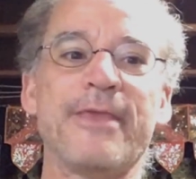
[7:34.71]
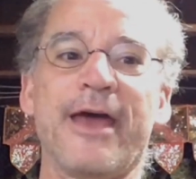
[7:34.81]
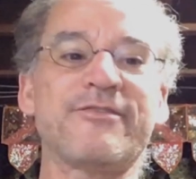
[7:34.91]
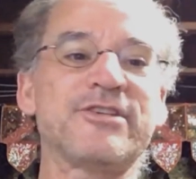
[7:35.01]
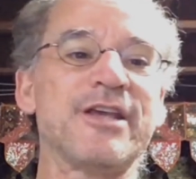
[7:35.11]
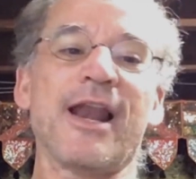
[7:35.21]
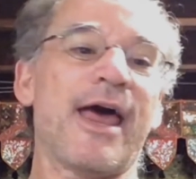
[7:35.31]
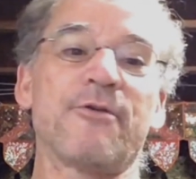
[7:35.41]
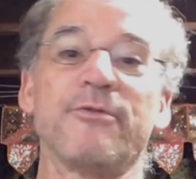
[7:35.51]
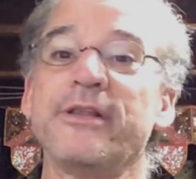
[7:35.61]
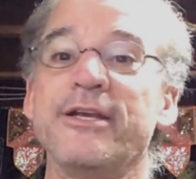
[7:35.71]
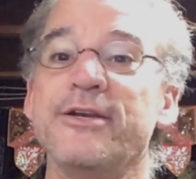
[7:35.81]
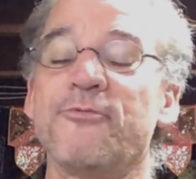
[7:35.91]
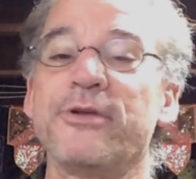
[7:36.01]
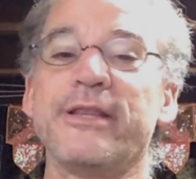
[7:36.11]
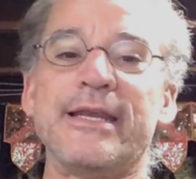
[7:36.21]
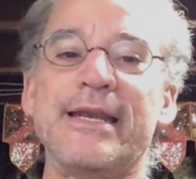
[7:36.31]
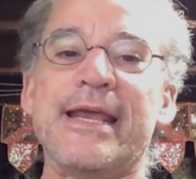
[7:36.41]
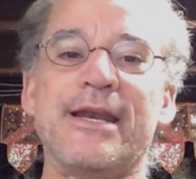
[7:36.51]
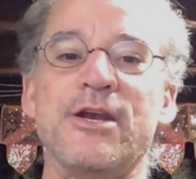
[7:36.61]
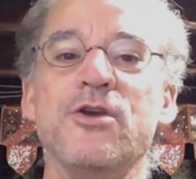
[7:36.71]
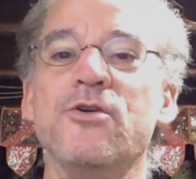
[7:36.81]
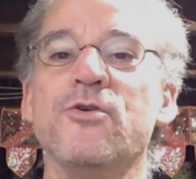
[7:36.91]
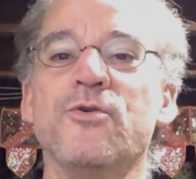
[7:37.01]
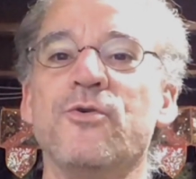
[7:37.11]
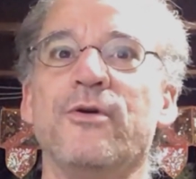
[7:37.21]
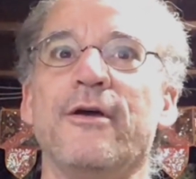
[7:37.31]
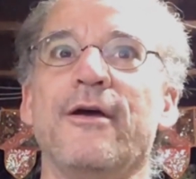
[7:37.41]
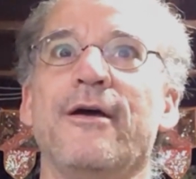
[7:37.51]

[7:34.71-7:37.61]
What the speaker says: And I've seen a lot of really, really neat new,